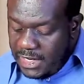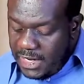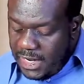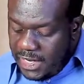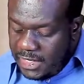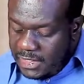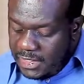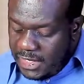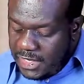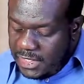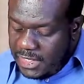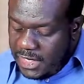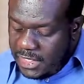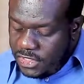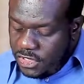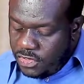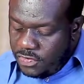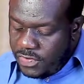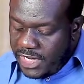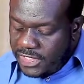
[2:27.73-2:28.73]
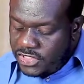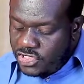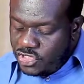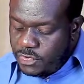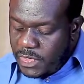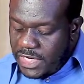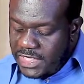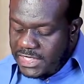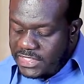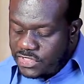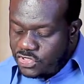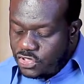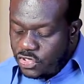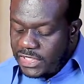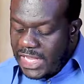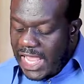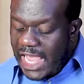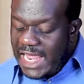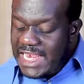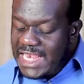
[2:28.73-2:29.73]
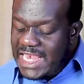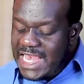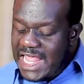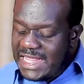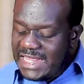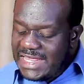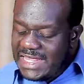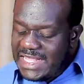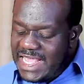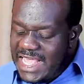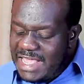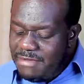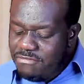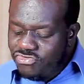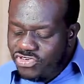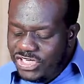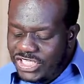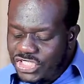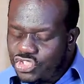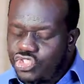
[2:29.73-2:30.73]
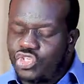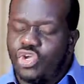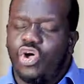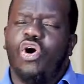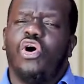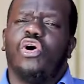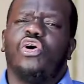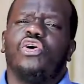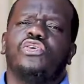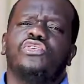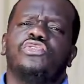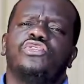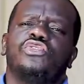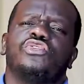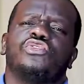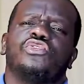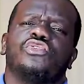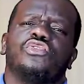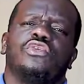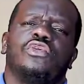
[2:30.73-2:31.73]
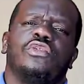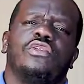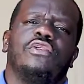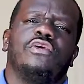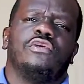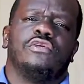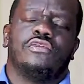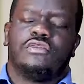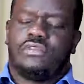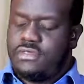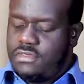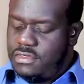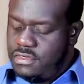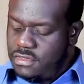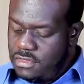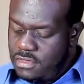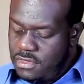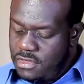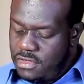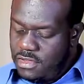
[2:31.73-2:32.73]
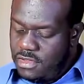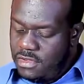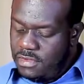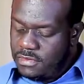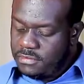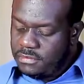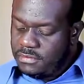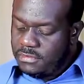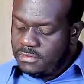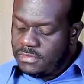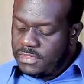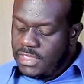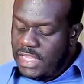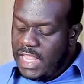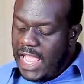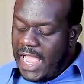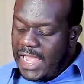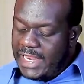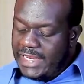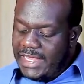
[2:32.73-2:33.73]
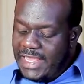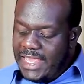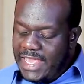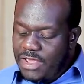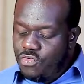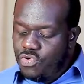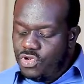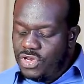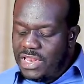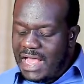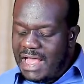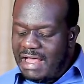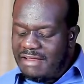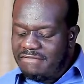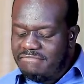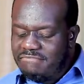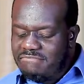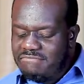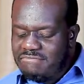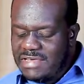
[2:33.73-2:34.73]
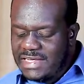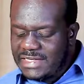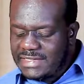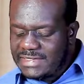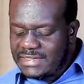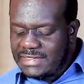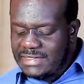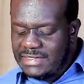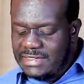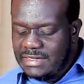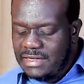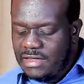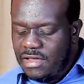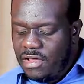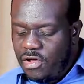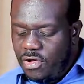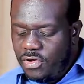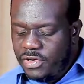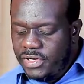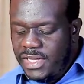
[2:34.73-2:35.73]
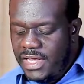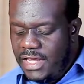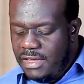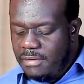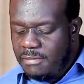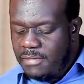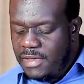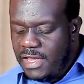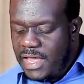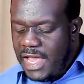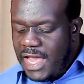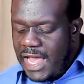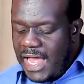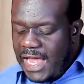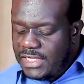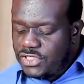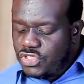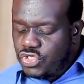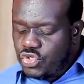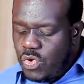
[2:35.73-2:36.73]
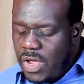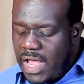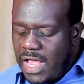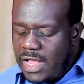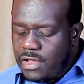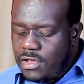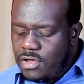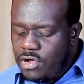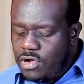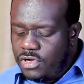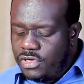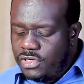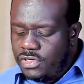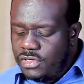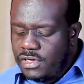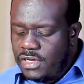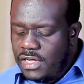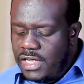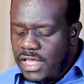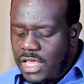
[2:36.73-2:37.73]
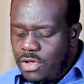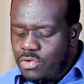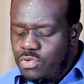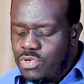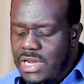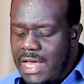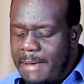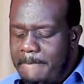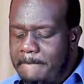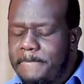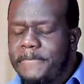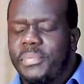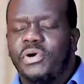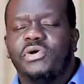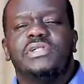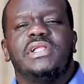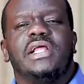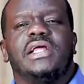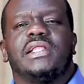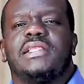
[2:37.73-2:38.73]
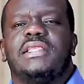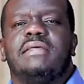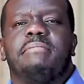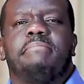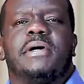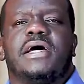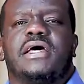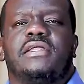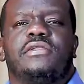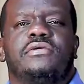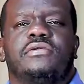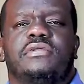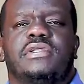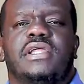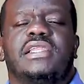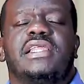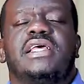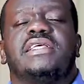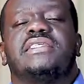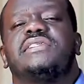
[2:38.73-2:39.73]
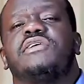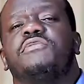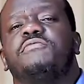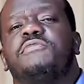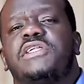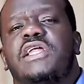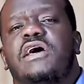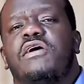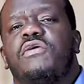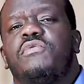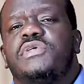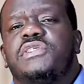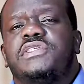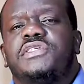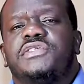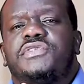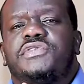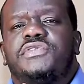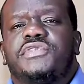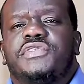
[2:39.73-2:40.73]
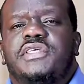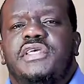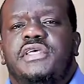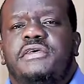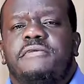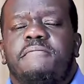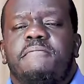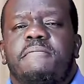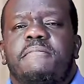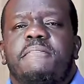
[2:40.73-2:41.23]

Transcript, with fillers: and, and, and the unrighteous man is thought, and let him return to the Lord, and he will have mercy on him. And to our God, he will abundantly pardon. Now, there's something I always used to say